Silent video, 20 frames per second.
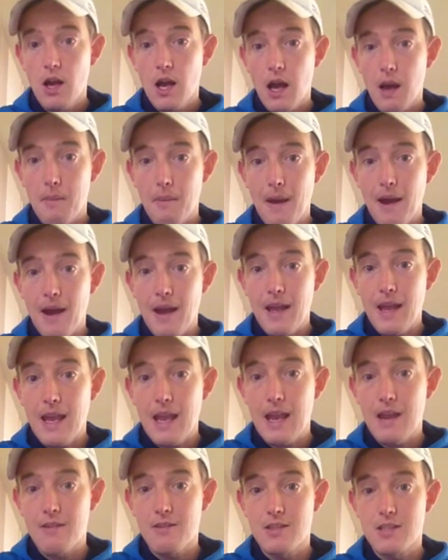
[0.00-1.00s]
about
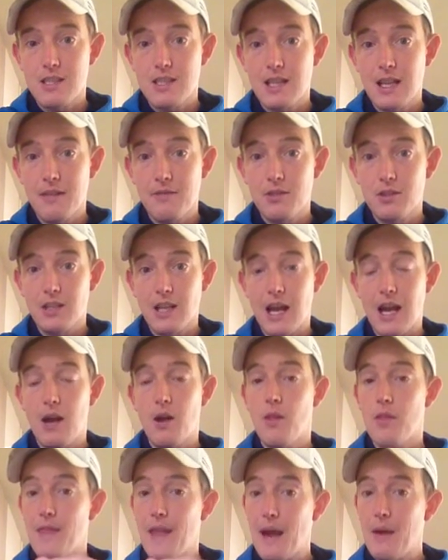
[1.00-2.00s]
here as it's levelled
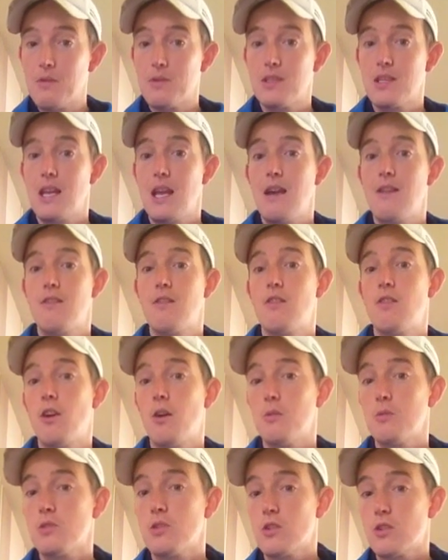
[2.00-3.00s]
out, that was the area I
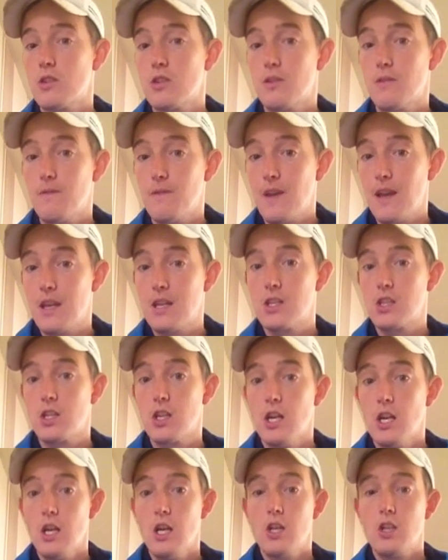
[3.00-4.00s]
was looking to fish.
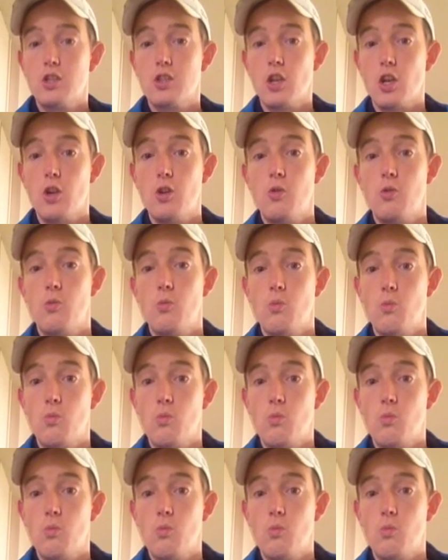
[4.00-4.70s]
So